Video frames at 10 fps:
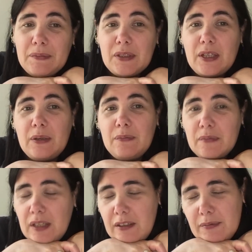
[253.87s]
So
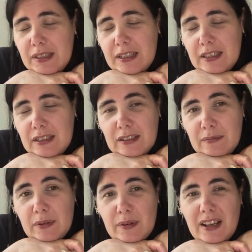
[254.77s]
love my tennis.
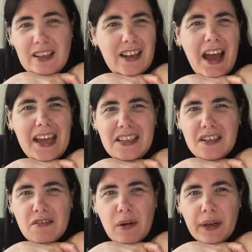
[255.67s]
I hated
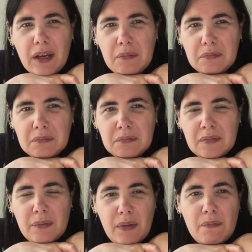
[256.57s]
it growing up.
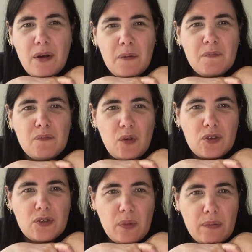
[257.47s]
My mum
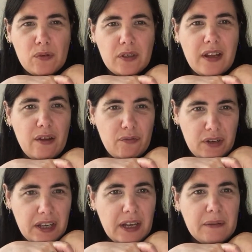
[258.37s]
watched Wimbledon every
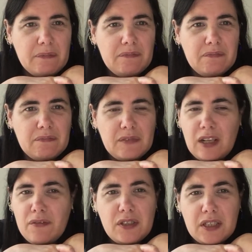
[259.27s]
year,
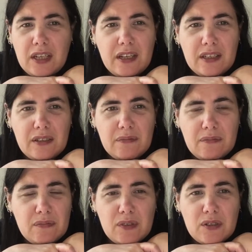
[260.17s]
loved her tennis,
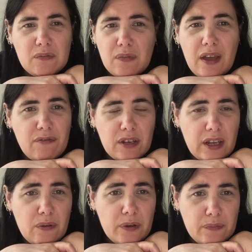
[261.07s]
just every
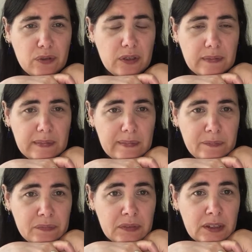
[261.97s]
year Wimbledon.
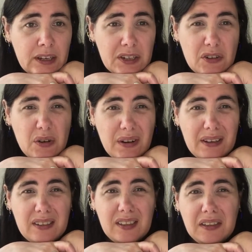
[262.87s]
And I grew up
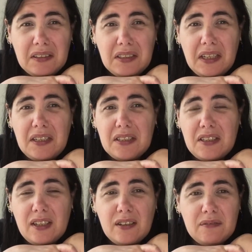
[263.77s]
like, ugh, tennis,
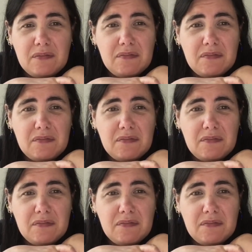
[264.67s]
you know,